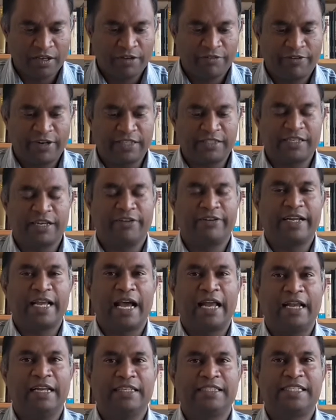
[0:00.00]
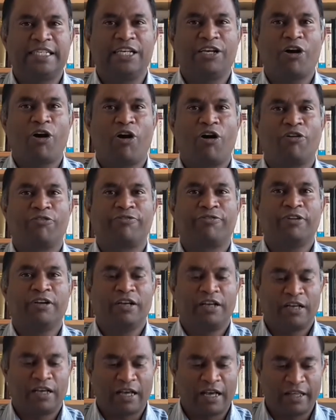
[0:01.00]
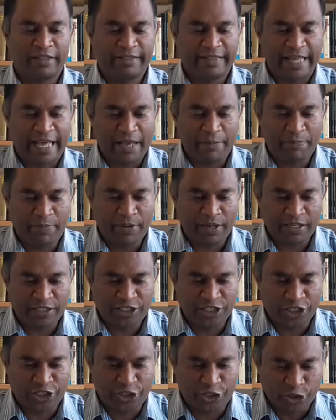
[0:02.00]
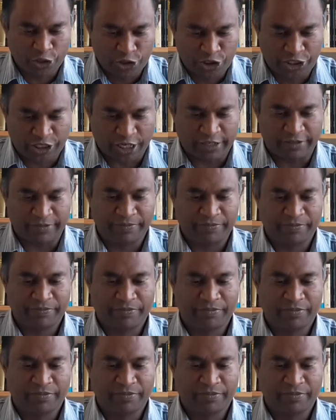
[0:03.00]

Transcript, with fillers: Friends, the reality of uh, their persecution